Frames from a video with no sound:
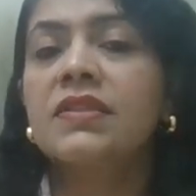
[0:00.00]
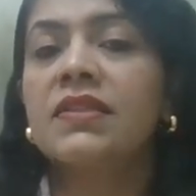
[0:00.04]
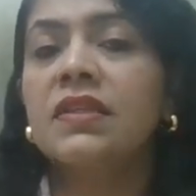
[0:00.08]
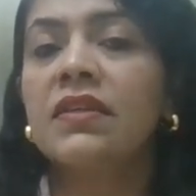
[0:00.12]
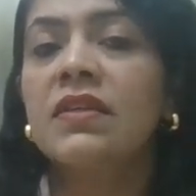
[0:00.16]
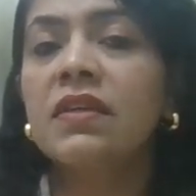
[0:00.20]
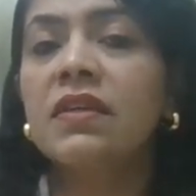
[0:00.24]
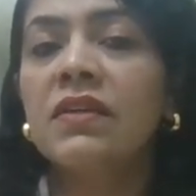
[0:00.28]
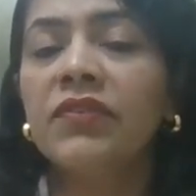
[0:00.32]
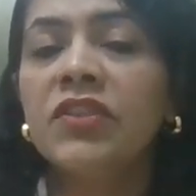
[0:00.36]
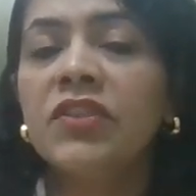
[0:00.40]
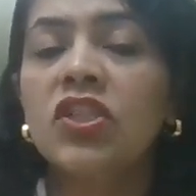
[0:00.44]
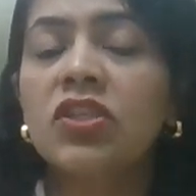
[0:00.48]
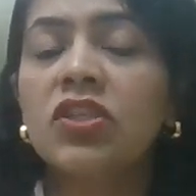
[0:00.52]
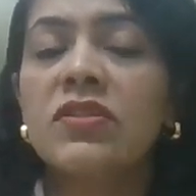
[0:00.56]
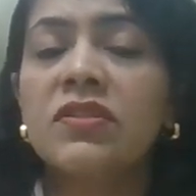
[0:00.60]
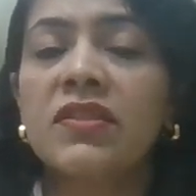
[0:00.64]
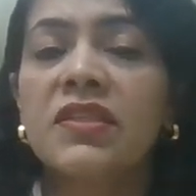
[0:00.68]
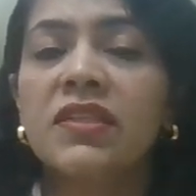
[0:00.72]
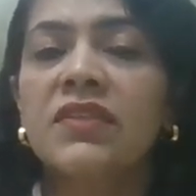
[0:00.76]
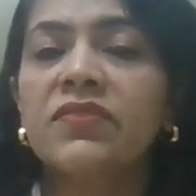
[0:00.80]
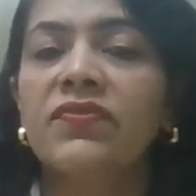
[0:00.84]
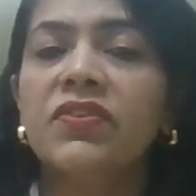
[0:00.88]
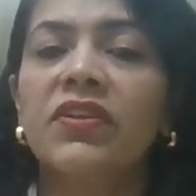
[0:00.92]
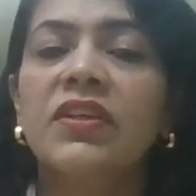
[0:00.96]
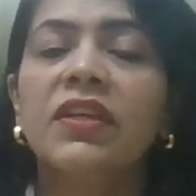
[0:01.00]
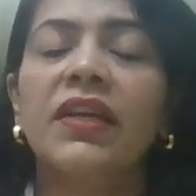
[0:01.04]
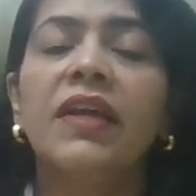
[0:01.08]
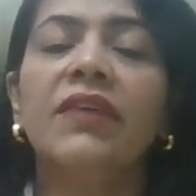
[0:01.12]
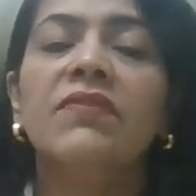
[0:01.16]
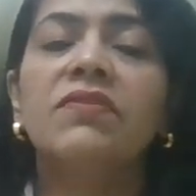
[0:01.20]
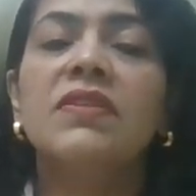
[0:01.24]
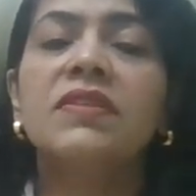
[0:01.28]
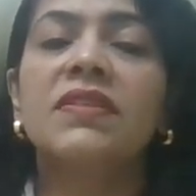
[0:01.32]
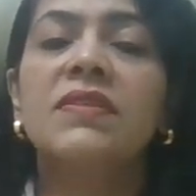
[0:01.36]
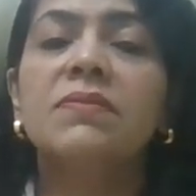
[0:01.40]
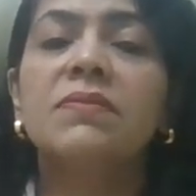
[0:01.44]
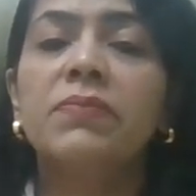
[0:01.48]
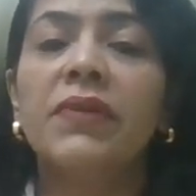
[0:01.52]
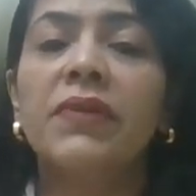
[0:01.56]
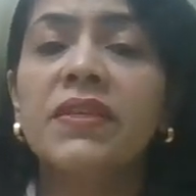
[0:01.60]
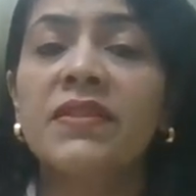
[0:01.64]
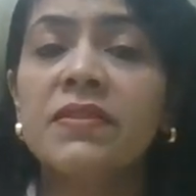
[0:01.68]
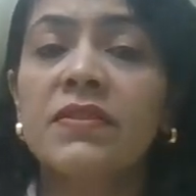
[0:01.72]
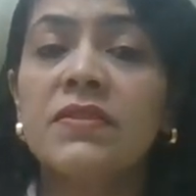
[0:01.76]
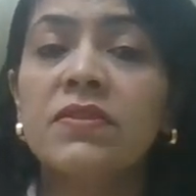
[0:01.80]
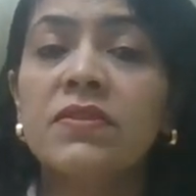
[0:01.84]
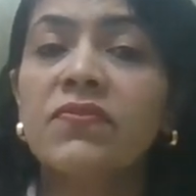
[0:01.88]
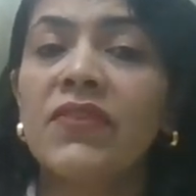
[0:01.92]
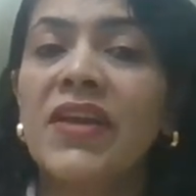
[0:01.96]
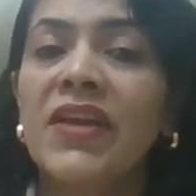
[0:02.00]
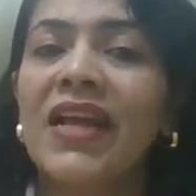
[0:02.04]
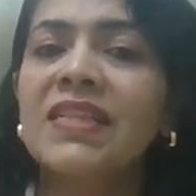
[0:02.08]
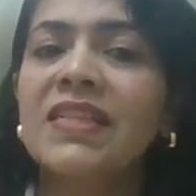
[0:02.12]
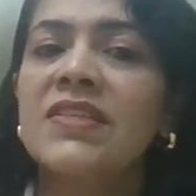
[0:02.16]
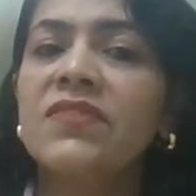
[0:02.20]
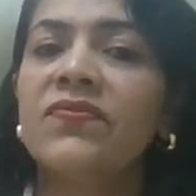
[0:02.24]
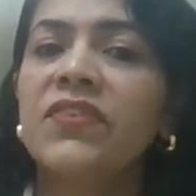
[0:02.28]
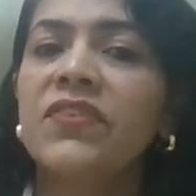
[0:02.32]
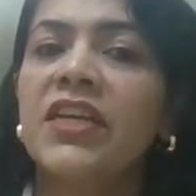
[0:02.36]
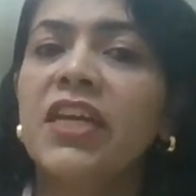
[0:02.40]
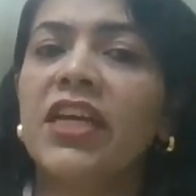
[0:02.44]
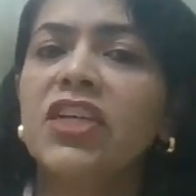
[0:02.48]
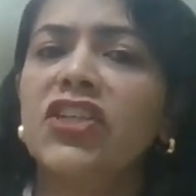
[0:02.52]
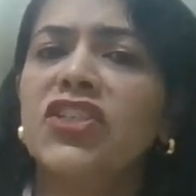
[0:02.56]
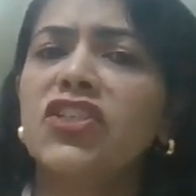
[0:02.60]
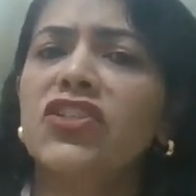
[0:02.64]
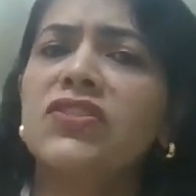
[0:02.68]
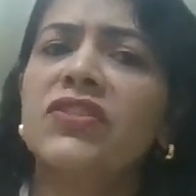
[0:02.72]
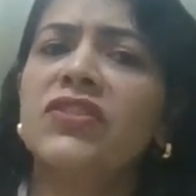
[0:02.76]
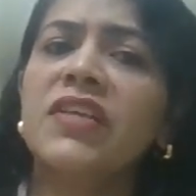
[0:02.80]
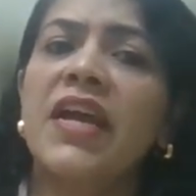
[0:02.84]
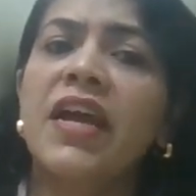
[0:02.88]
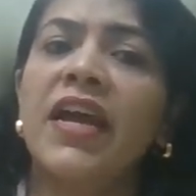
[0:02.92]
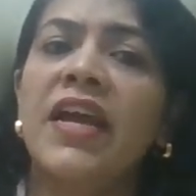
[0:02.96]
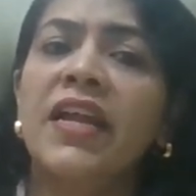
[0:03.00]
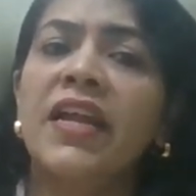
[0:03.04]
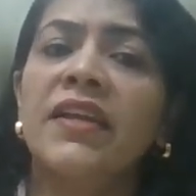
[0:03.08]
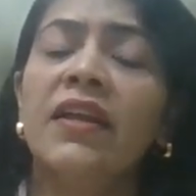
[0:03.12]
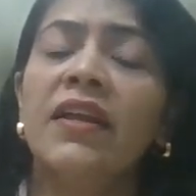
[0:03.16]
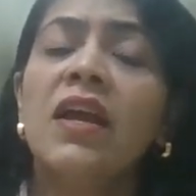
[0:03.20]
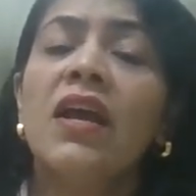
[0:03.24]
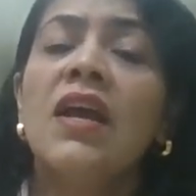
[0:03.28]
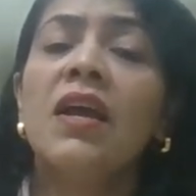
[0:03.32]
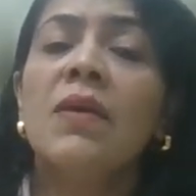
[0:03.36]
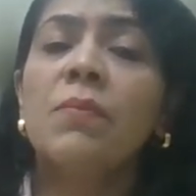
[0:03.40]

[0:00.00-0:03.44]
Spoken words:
the curvatures at different levels, and presence of calcifications and